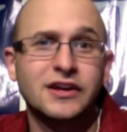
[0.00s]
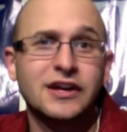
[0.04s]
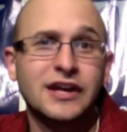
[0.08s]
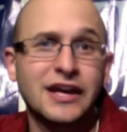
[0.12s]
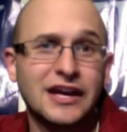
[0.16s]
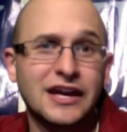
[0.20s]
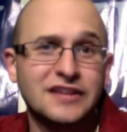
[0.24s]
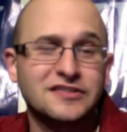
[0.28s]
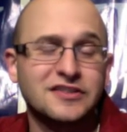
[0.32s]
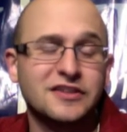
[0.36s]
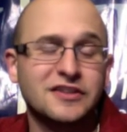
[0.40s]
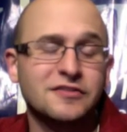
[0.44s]

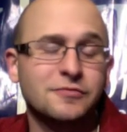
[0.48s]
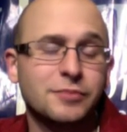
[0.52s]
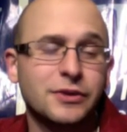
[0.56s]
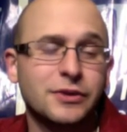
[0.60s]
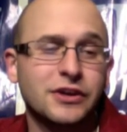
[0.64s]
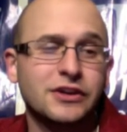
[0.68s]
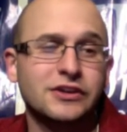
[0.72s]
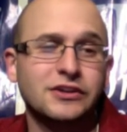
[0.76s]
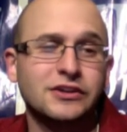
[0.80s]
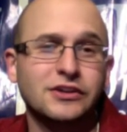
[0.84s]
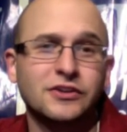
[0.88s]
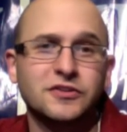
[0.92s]
as they've
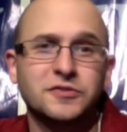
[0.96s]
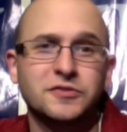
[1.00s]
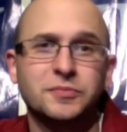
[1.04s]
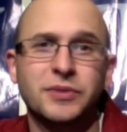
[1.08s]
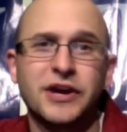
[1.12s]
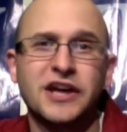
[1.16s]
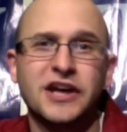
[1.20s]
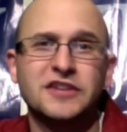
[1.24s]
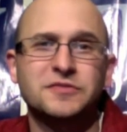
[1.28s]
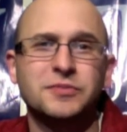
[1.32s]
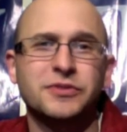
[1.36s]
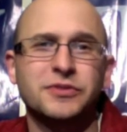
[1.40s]
been in years
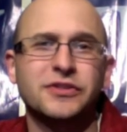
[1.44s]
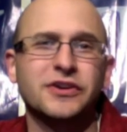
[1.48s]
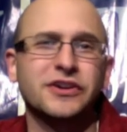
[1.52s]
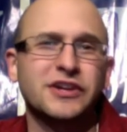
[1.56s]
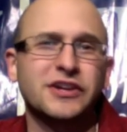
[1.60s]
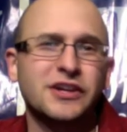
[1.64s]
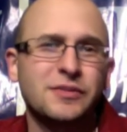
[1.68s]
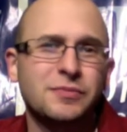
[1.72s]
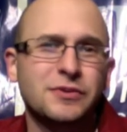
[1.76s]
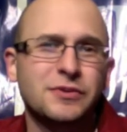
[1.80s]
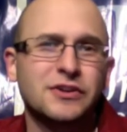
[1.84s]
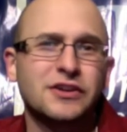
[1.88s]
past, but they're
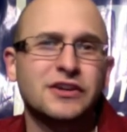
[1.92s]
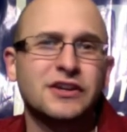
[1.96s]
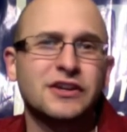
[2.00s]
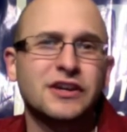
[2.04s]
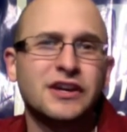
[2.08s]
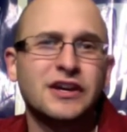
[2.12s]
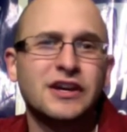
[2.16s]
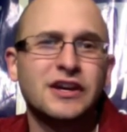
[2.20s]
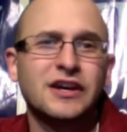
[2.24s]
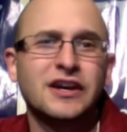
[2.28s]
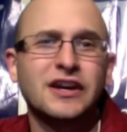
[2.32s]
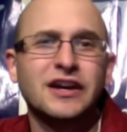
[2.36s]
keeping it
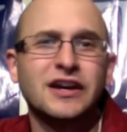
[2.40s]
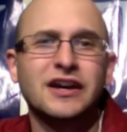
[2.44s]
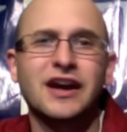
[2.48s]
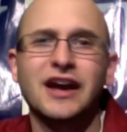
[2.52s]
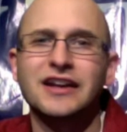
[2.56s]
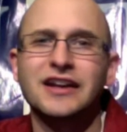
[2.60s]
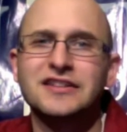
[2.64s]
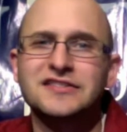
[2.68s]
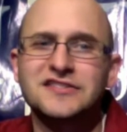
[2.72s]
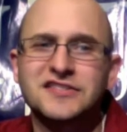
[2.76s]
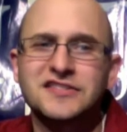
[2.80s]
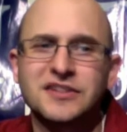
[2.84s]

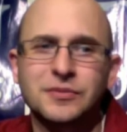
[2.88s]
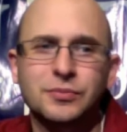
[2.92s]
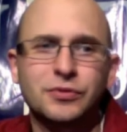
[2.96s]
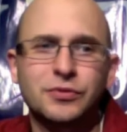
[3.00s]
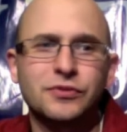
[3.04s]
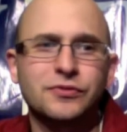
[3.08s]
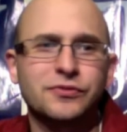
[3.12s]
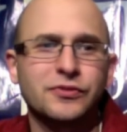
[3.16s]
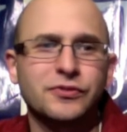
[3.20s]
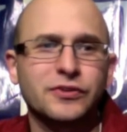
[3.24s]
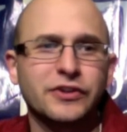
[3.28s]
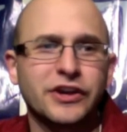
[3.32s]
kind of
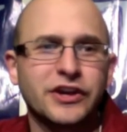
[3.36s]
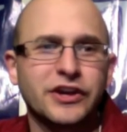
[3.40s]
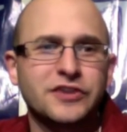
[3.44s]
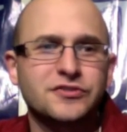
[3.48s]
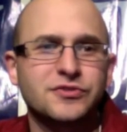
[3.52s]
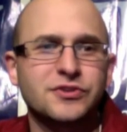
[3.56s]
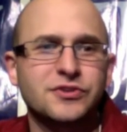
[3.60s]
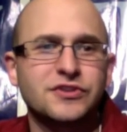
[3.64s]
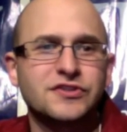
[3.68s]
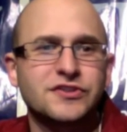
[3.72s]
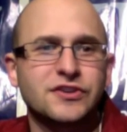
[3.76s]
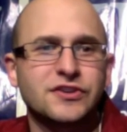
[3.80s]
simple for
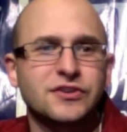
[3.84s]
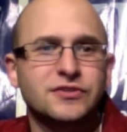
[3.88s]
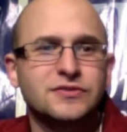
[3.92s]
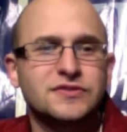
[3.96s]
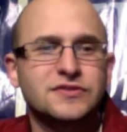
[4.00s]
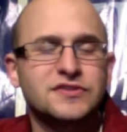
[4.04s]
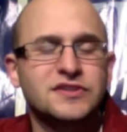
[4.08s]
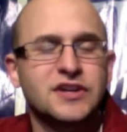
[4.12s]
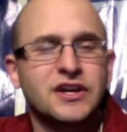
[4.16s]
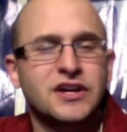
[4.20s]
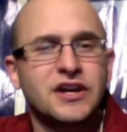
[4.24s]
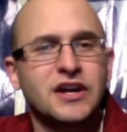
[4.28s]
Landry
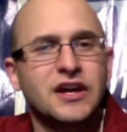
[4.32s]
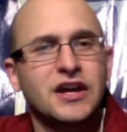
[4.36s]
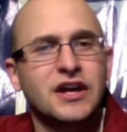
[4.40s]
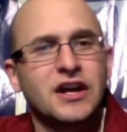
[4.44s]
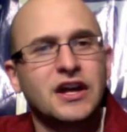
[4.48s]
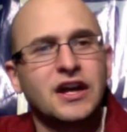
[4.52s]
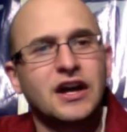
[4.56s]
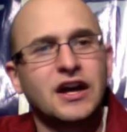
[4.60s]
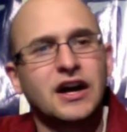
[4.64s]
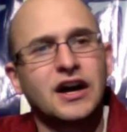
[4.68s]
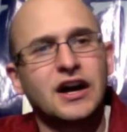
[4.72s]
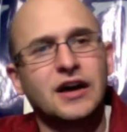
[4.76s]
Jones.
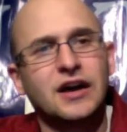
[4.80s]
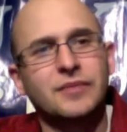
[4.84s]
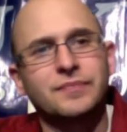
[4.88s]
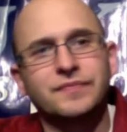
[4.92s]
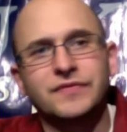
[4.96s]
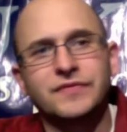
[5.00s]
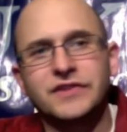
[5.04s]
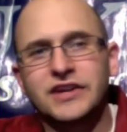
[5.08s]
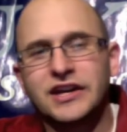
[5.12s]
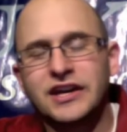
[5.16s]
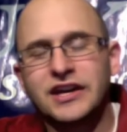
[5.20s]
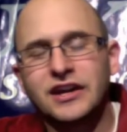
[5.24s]

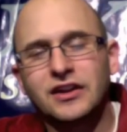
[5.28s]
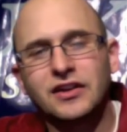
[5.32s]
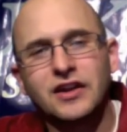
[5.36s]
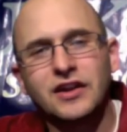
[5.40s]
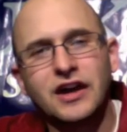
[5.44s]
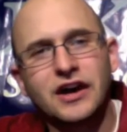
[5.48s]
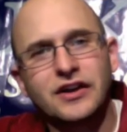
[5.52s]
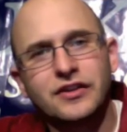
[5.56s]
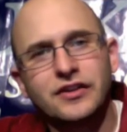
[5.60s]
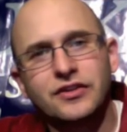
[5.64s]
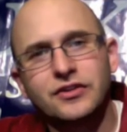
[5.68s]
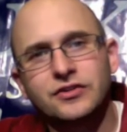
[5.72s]
He had a
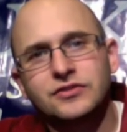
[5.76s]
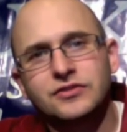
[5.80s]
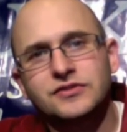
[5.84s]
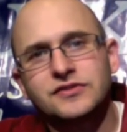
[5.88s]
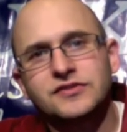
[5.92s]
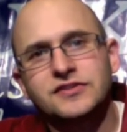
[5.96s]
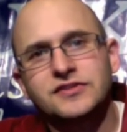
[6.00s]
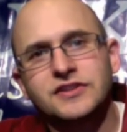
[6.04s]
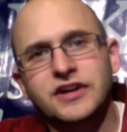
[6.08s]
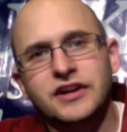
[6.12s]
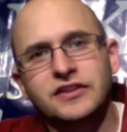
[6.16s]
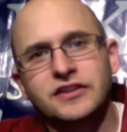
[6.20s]
lot of
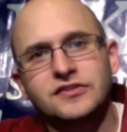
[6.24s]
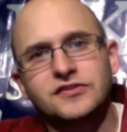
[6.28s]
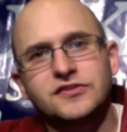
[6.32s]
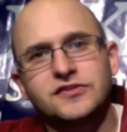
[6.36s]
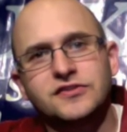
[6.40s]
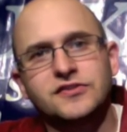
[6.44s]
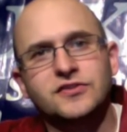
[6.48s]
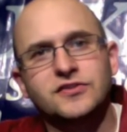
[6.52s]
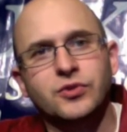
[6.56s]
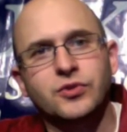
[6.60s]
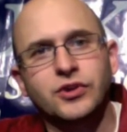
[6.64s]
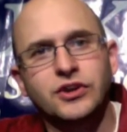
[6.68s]
those kind of
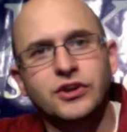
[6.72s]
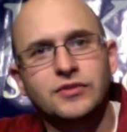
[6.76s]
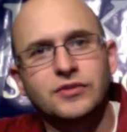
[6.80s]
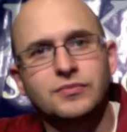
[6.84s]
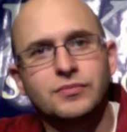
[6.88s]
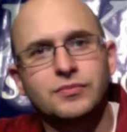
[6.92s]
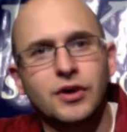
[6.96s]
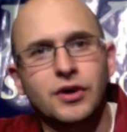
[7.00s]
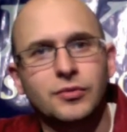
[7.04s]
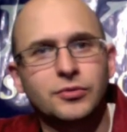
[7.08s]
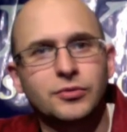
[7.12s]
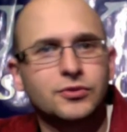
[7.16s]
screen
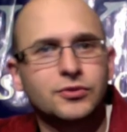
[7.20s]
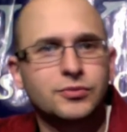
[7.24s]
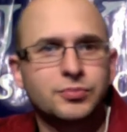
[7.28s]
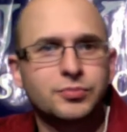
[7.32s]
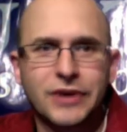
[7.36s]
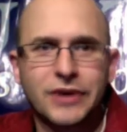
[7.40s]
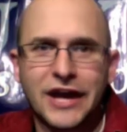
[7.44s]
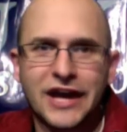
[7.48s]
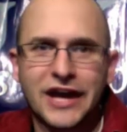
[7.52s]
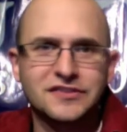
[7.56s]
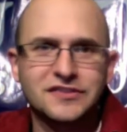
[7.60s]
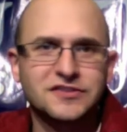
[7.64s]
bubble
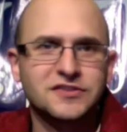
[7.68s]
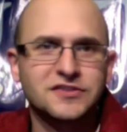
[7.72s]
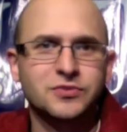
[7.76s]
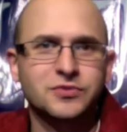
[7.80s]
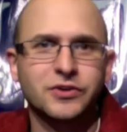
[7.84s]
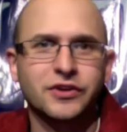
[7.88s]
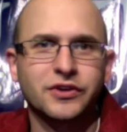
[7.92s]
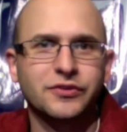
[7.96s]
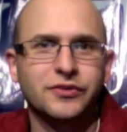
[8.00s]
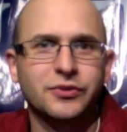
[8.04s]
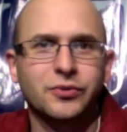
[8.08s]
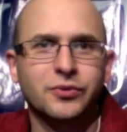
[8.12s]
passes,
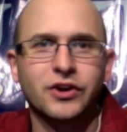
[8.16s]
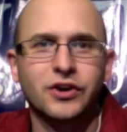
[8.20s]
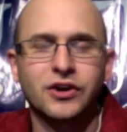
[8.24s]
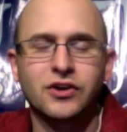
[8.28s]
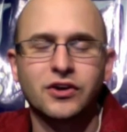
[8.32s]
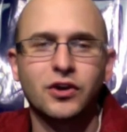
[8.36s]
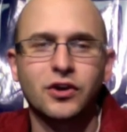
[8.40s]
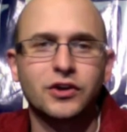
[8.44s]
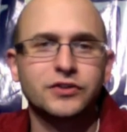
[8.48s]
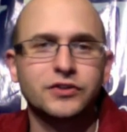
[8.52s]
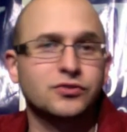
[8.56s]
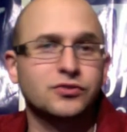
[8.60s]
whatever you want to
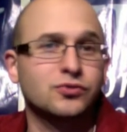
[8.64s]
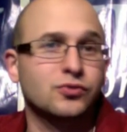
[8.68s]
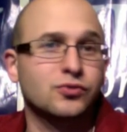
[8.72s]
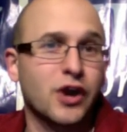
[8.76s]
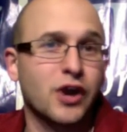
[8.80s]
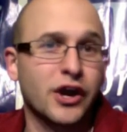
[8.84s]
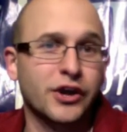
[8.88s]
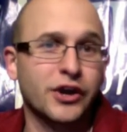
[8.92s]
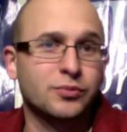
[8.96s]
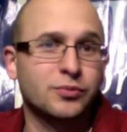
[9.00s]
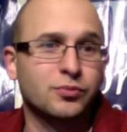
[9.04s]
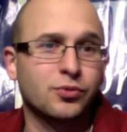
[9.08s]
call it, to
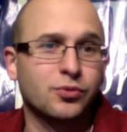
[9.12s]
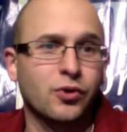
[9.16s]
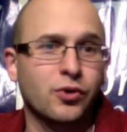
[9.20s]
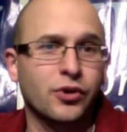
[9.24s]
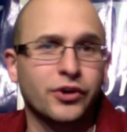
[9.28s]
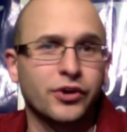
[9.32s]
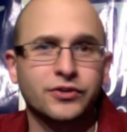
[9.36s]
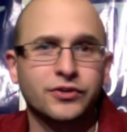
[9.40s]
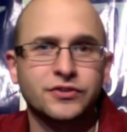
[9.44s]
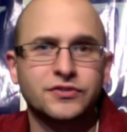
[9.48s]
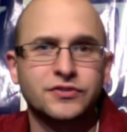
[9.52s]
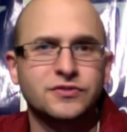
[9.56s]
Ryan
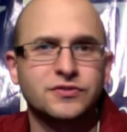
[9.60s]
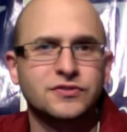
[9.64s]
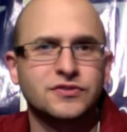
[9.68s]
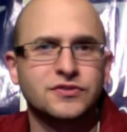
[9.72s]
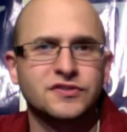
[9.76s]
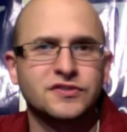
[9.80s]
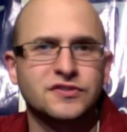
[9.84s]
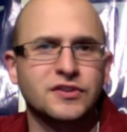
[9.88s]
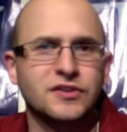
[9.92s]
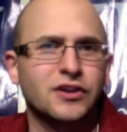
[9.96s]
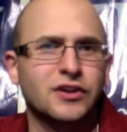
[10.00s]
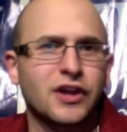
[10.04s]
Broyles, who's
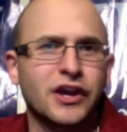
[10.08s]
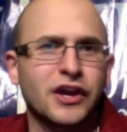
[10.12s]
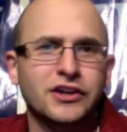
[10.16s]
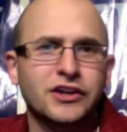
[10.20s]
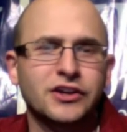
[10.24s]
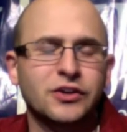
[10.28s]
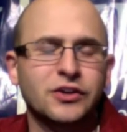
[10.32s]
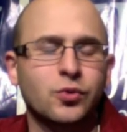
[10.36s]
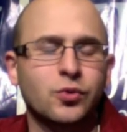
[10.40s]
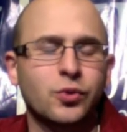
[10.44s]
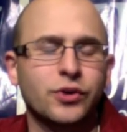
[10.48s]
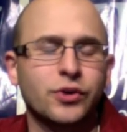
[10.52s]
just a
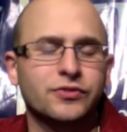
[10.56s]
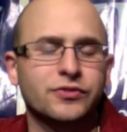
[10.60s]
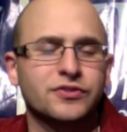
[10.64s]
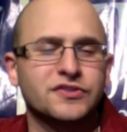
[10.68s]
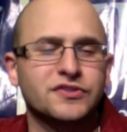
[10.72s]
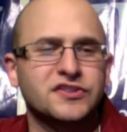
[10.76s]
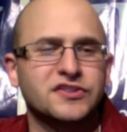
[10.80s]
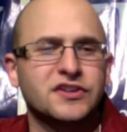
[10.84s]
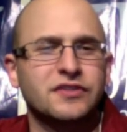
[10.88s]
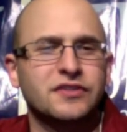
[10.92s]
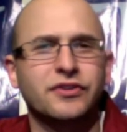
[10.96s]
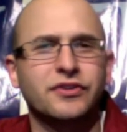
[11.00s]
lightning-quick
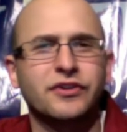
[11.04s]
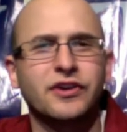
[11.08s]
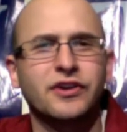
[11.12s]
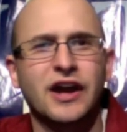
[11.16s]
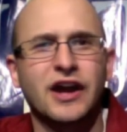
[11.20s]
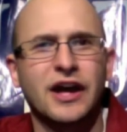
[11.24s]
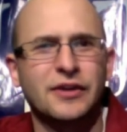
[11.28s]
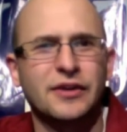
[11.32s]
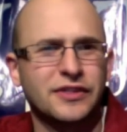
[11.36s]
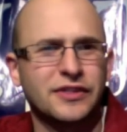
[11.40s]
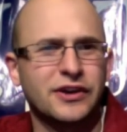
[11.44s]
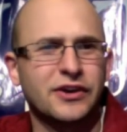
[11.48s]
receiver
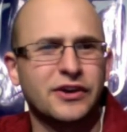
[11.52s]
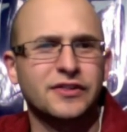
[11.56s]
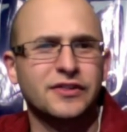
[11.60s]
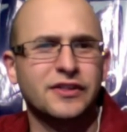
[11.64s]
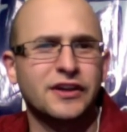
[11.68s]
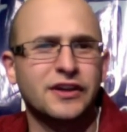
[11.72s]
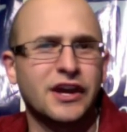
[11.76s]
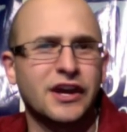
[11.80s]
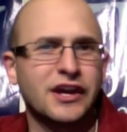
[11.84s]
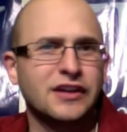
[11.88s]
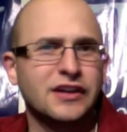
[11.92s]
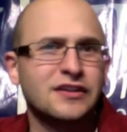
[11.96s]
out there at
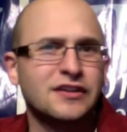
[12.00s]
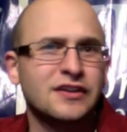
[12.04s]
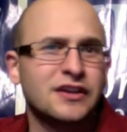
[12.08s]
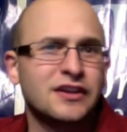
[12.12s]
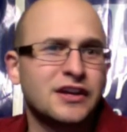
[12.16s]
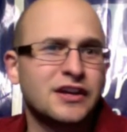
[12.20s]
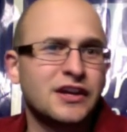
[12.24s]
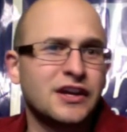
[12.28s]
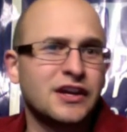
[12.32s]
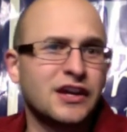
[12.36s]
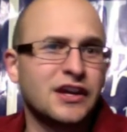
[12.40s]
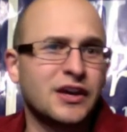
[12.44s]
the end.
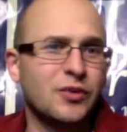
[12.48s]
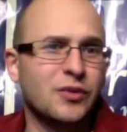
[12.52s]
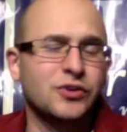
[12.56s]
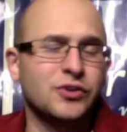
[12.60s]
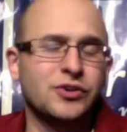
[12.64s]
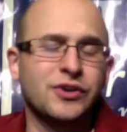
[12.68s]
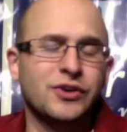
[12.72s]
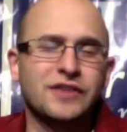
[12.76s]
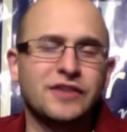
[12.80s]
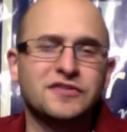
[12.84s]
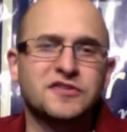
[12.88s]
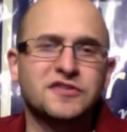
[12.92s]
And when
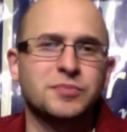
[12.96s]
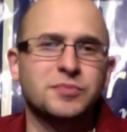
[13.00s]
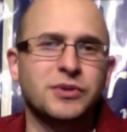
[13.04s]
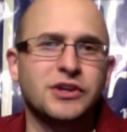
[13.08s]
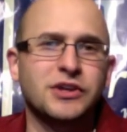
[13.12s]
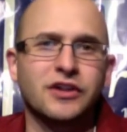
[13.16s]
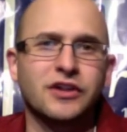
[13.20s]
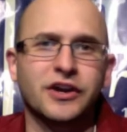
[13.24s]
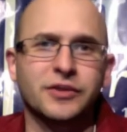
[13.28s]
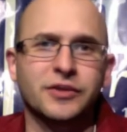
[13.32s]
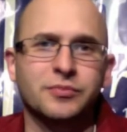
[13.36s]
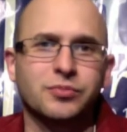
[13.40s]
you have speed
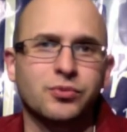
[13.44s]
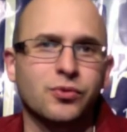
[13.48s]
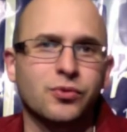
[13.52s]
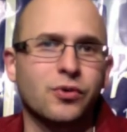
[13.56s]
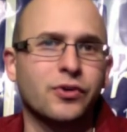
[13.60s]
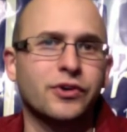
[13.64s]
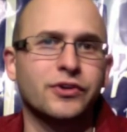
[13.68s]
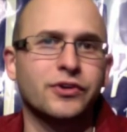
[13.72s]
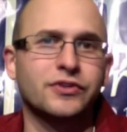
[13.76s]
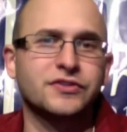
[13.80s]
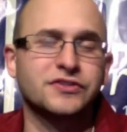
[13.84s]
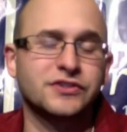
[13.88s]
like
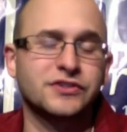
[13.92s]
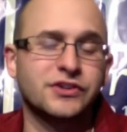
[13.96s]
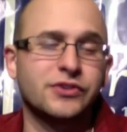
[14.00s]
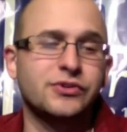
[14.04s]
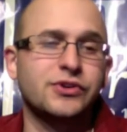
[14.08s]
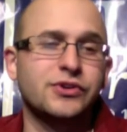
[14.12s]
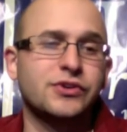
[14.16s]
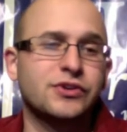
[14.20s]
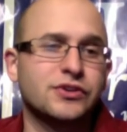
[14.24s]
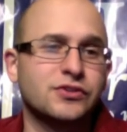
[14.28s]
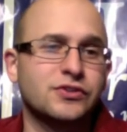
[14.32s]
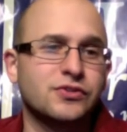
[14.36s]
Broyles, you know,
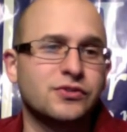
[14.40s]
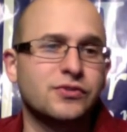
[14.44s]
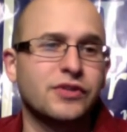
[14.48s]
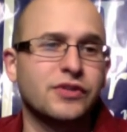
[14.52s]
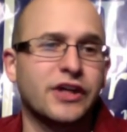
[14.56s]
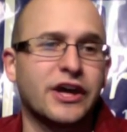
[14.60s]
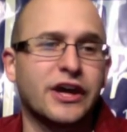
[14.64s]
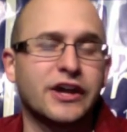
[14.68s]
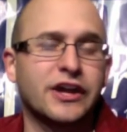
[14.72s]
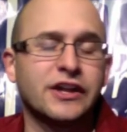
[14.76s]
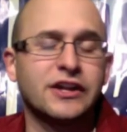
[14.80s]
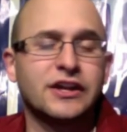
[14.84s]
you can do
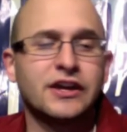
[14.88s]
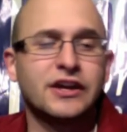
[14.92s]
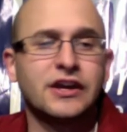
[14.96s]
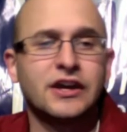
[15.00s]
that.